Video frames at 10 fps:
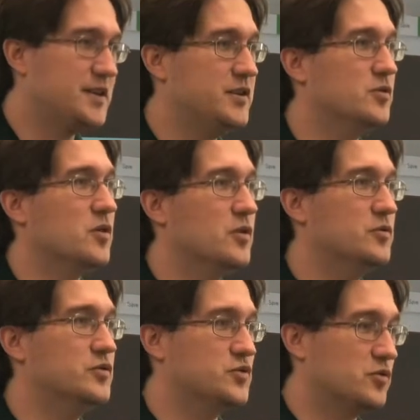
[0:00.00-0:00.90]
your own
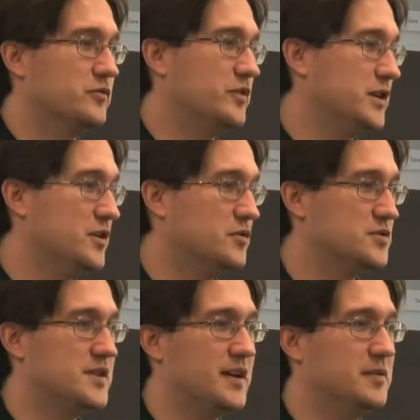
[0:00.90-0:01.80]
short videos
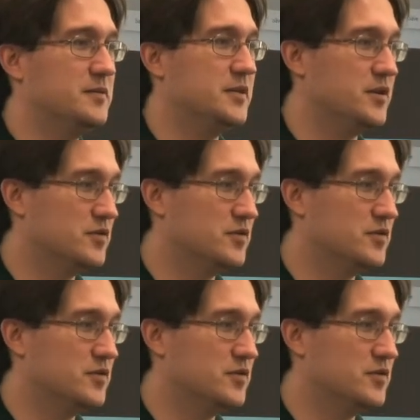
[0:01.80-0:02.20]
and,